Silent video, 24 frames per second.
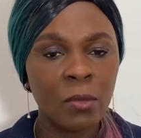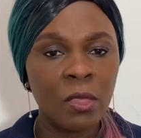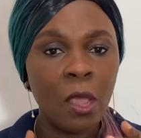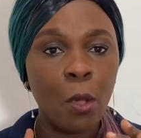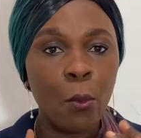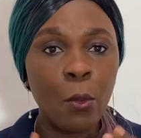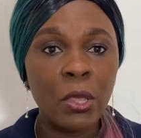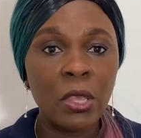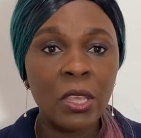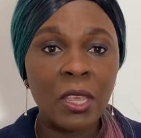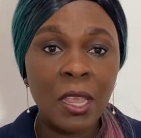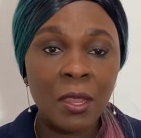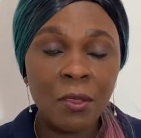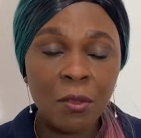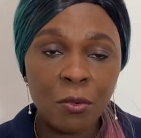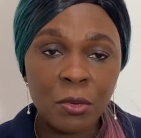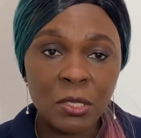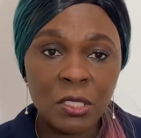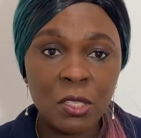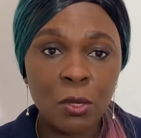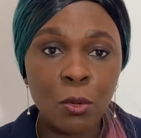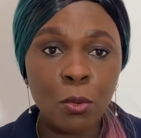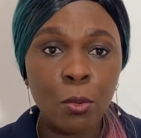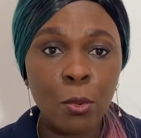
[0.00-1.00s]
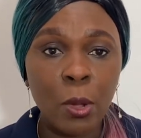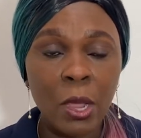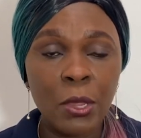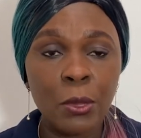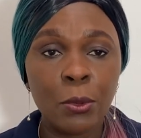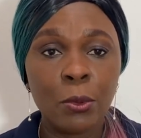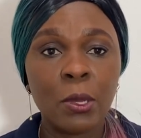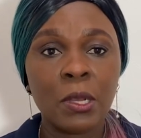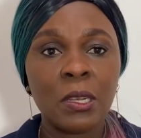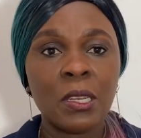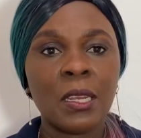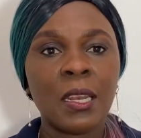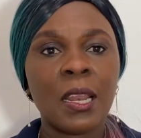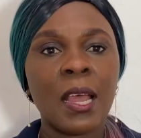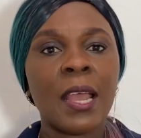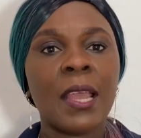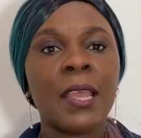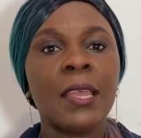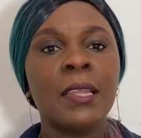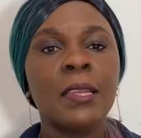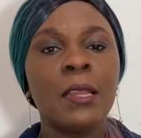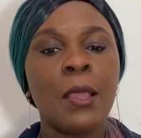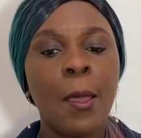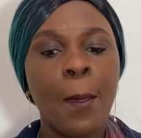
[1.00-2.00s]
Now when you get the reason why you were
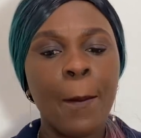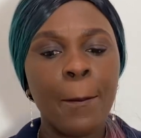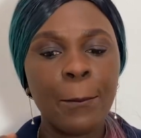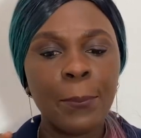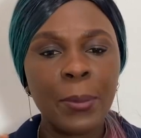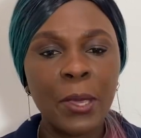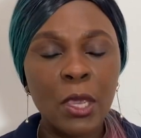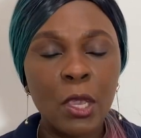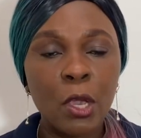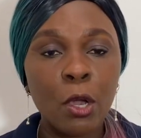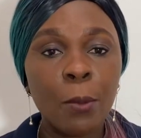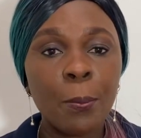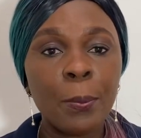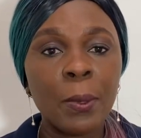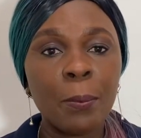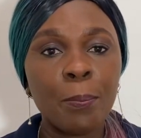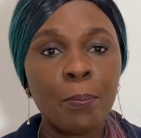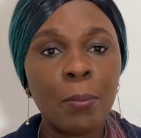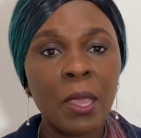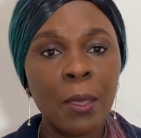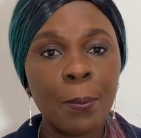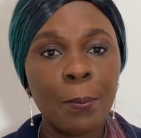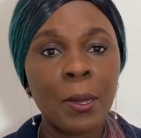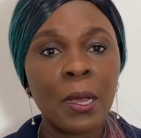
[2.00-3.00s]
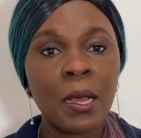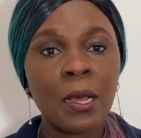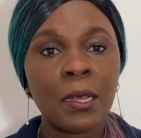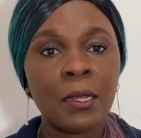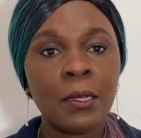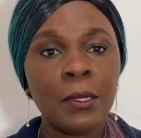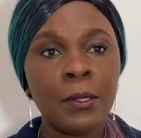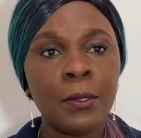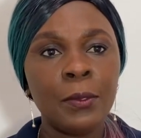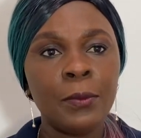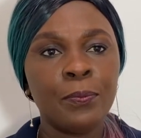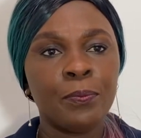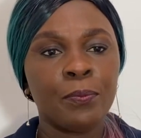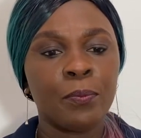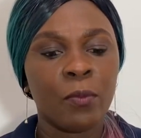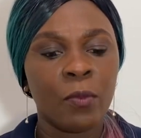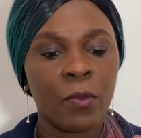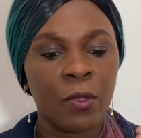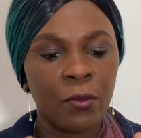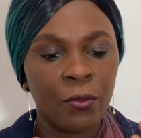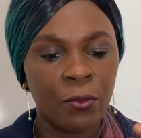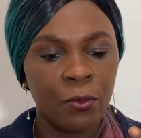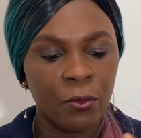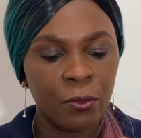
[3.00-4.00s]
denied, pick up a paper,
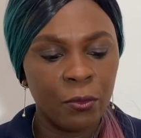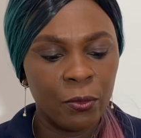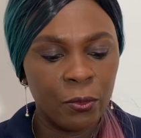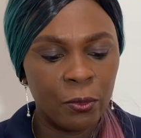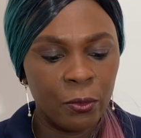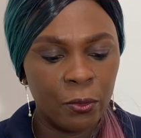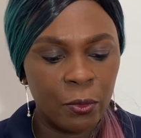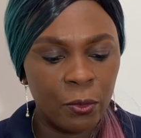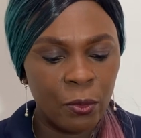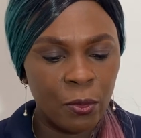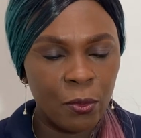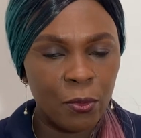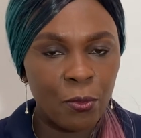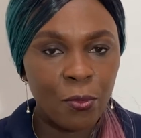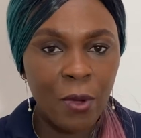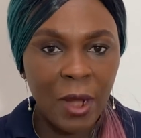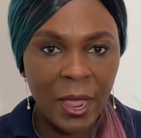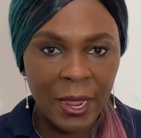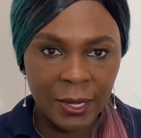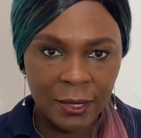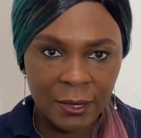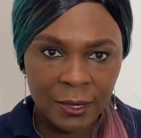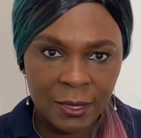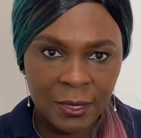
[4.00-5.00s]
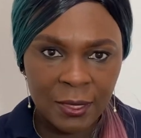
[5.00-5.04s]
write.